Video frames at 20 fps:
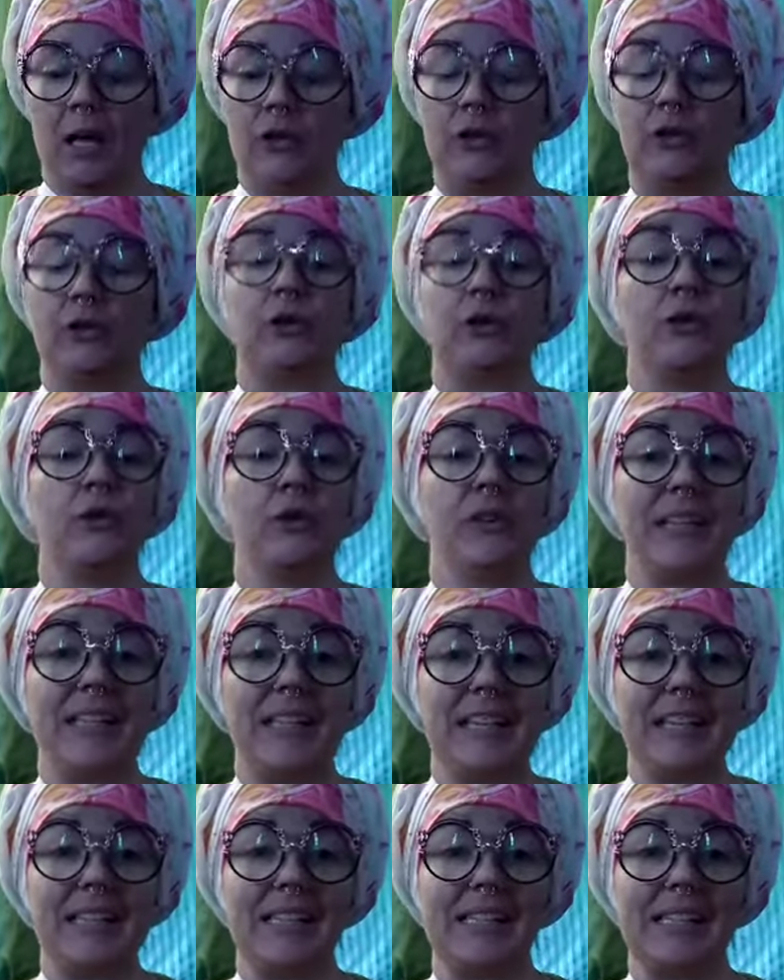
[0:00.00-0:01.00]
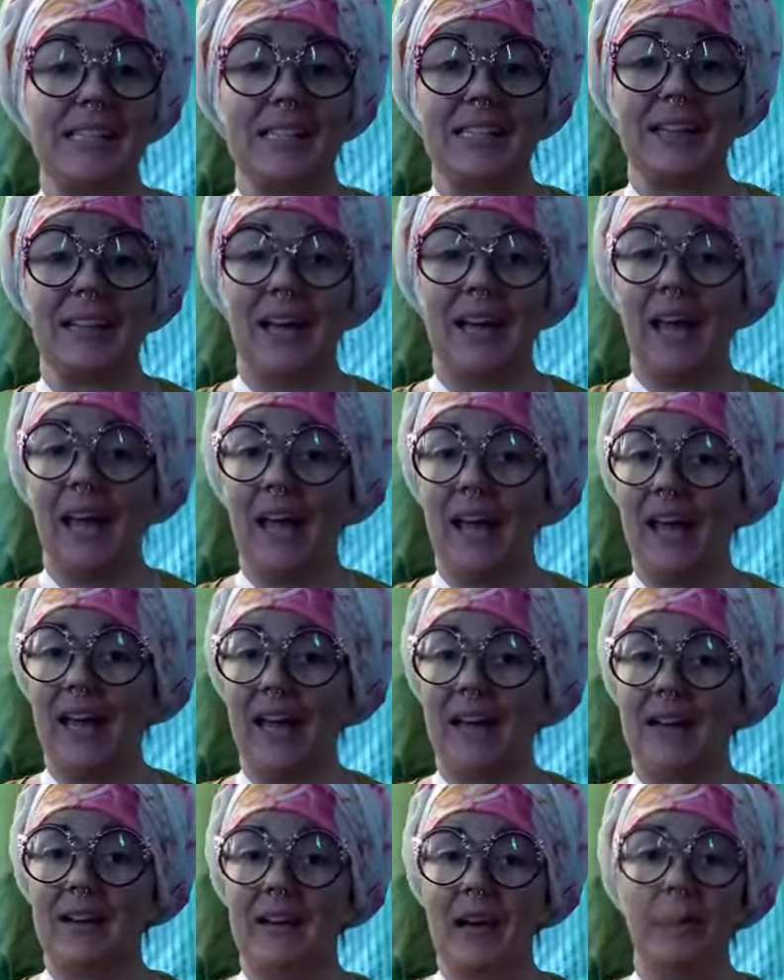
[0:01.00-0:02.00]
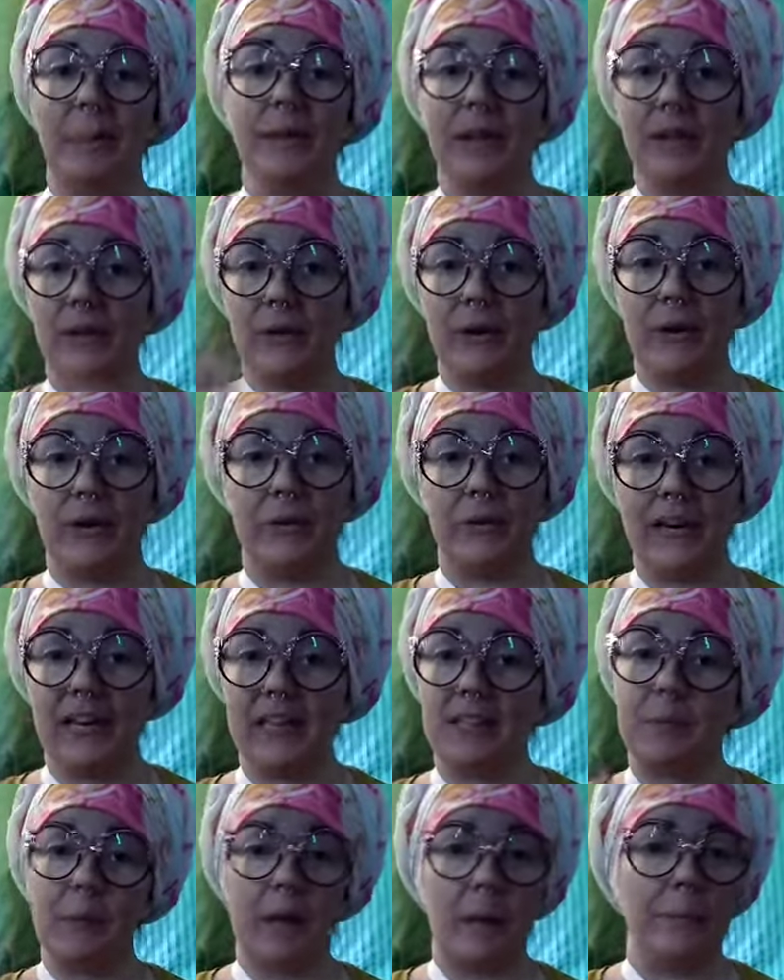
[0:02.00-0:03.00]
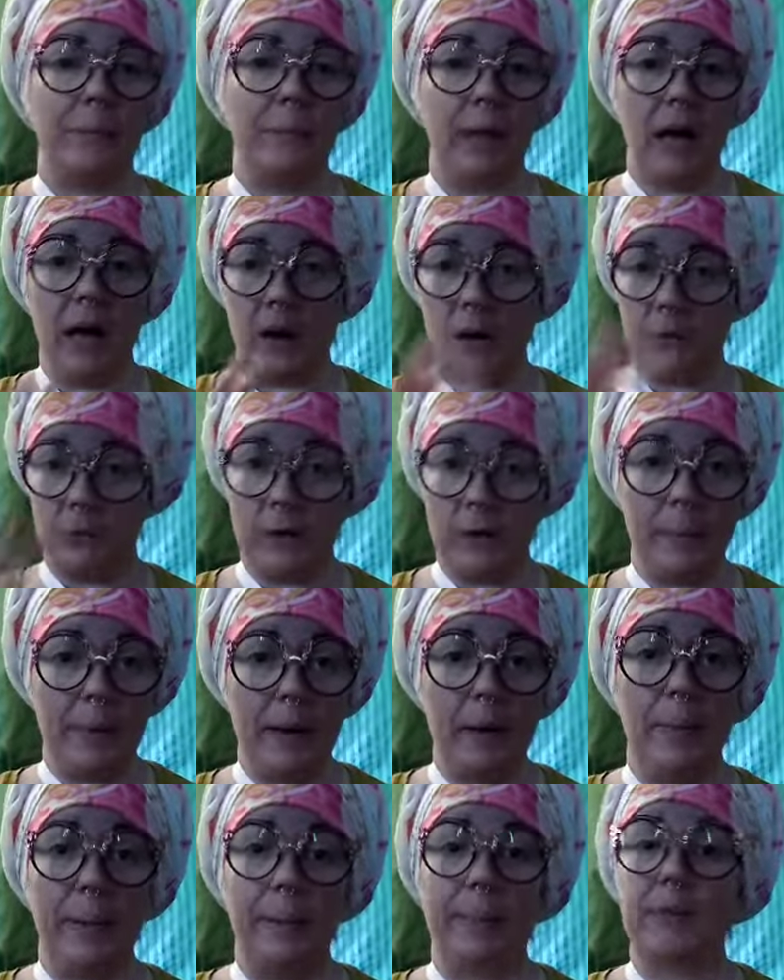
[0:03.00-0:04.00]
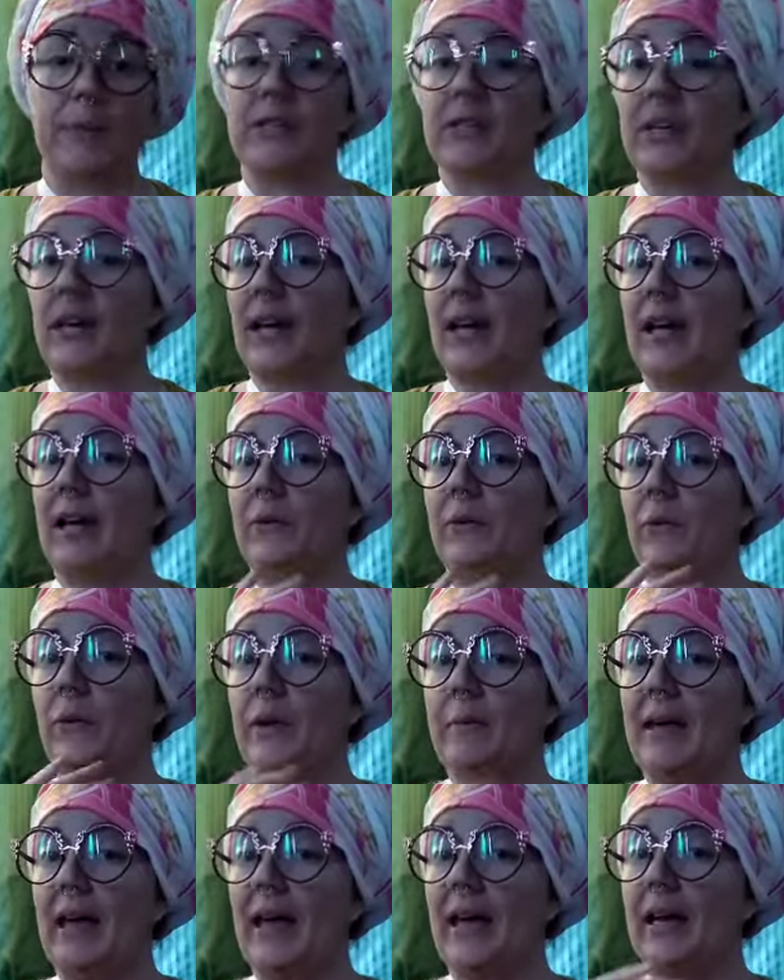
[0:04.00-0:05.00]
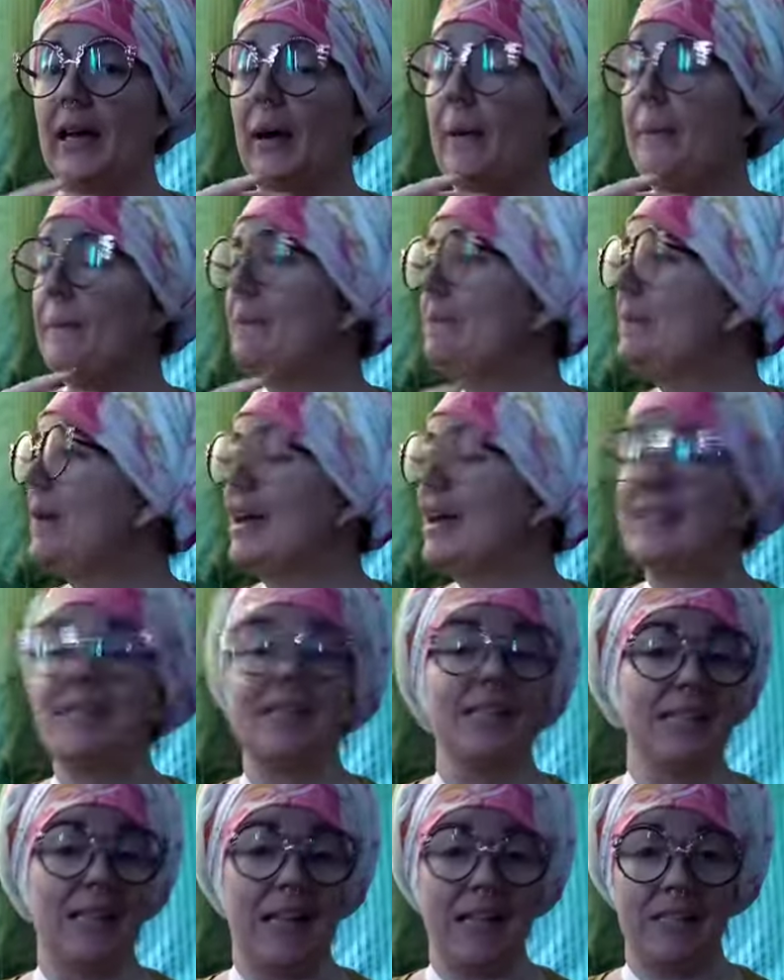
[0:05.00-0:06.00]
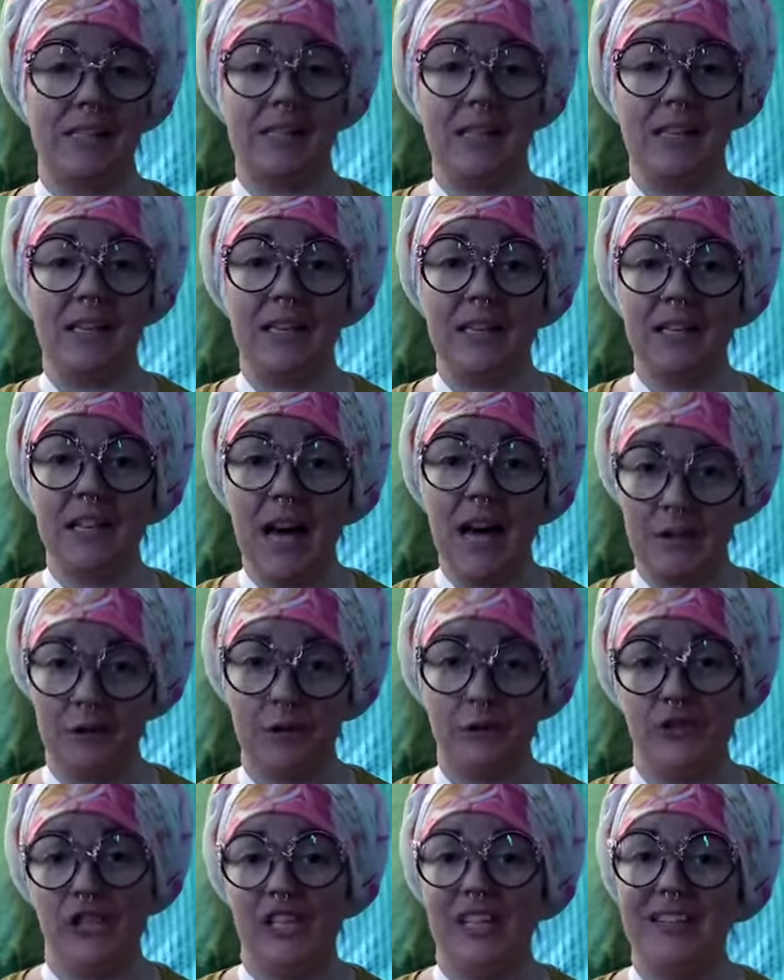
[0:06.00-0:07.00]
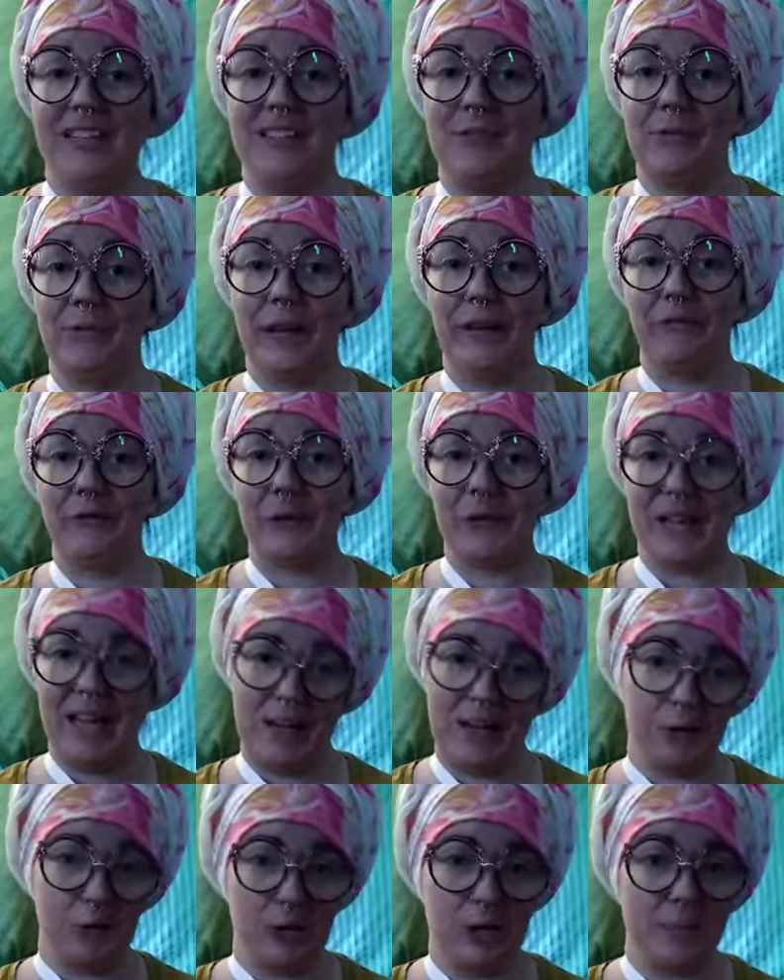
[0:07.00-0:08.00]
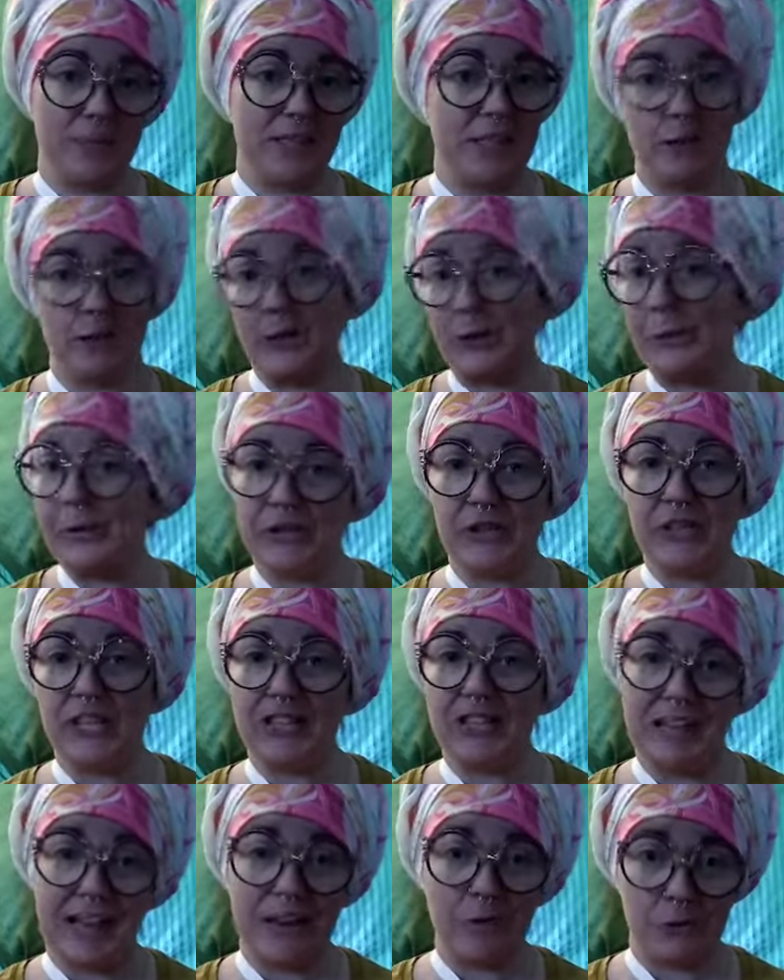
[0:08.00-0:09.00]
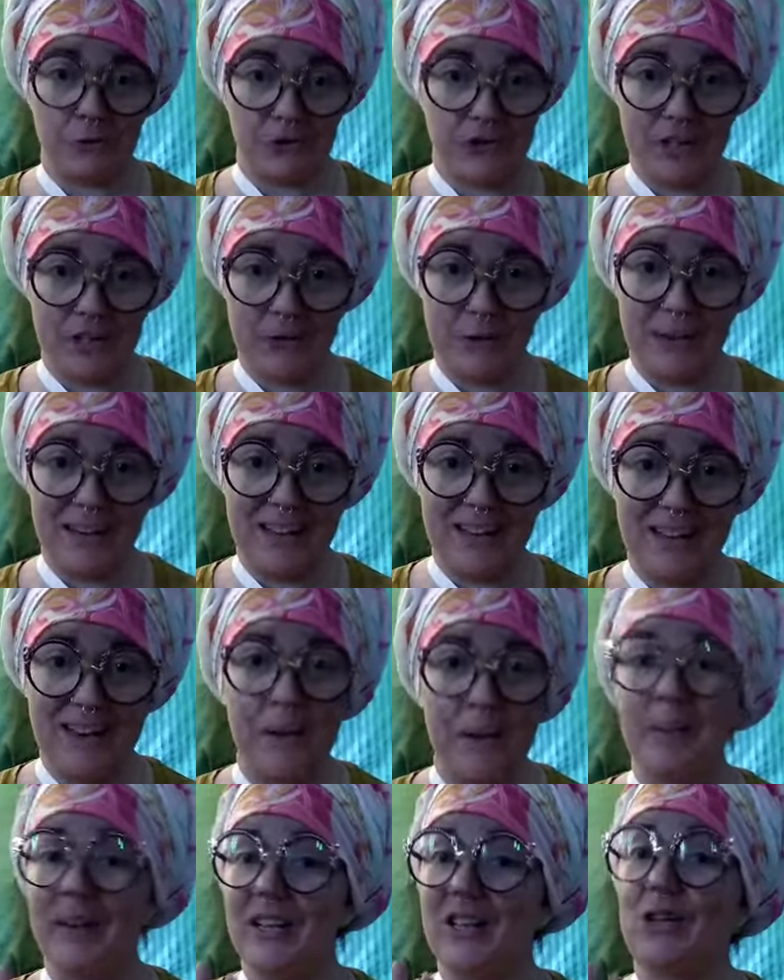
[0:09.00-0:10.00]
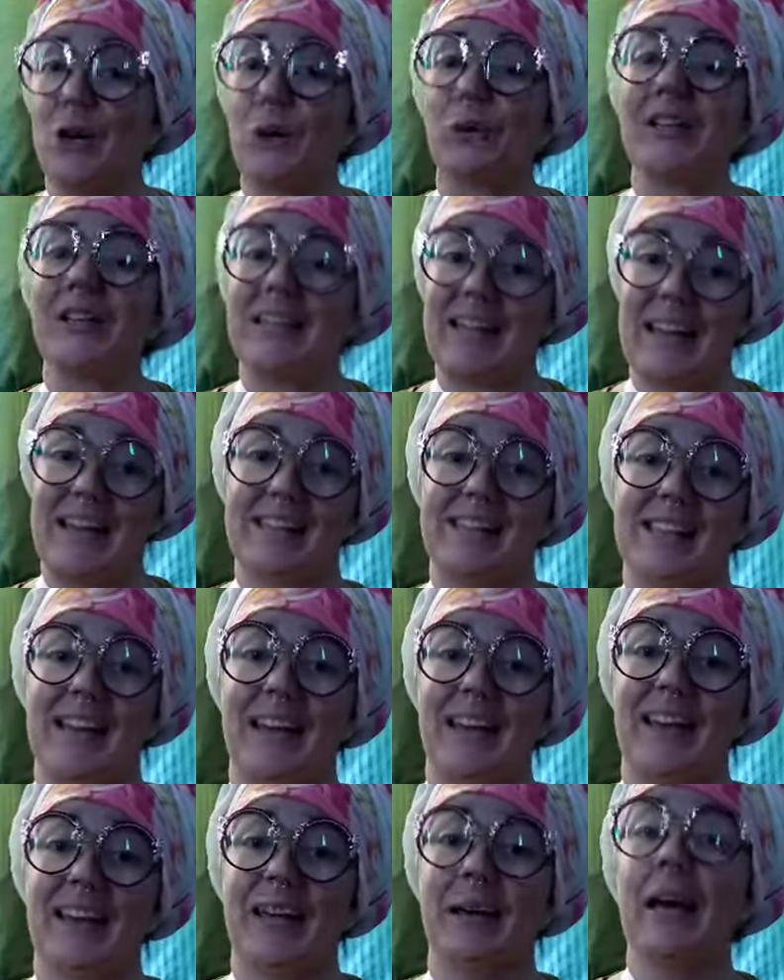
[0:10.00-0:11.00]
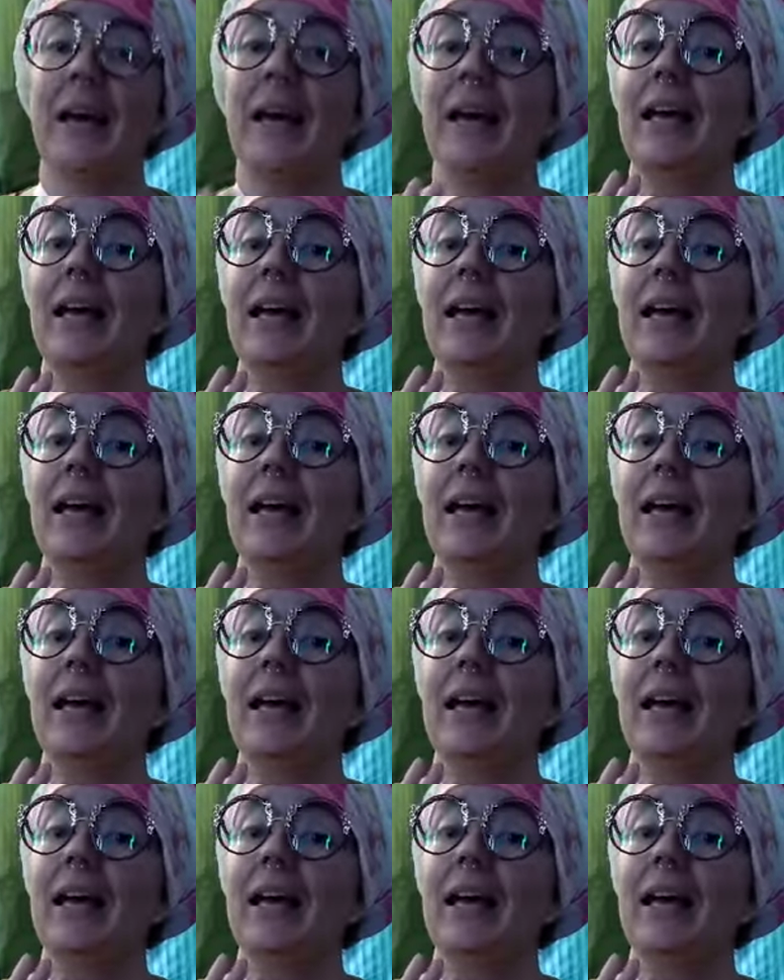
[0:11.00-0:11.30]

nutritional yeast and a couple other ingredients, bell, uh, red bell peppers, and we make amazing tasting nacho cheese flavored kale chips. There's no cheese, actual cheese or anything in it, but it totally tastes like it.